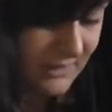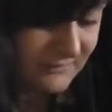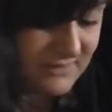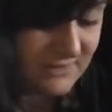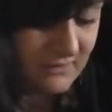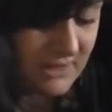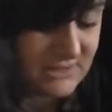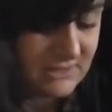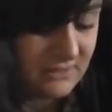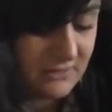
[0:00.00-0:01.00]
of the
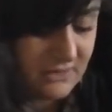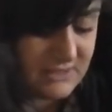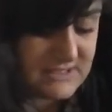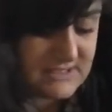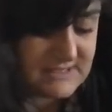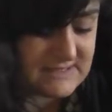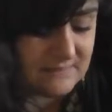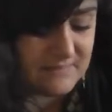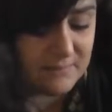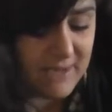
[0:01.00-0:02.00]
rotten court
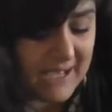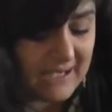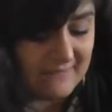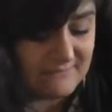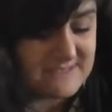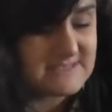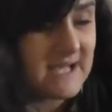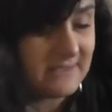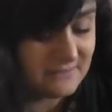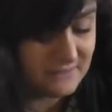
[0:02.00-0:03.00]
system the Pahlavis had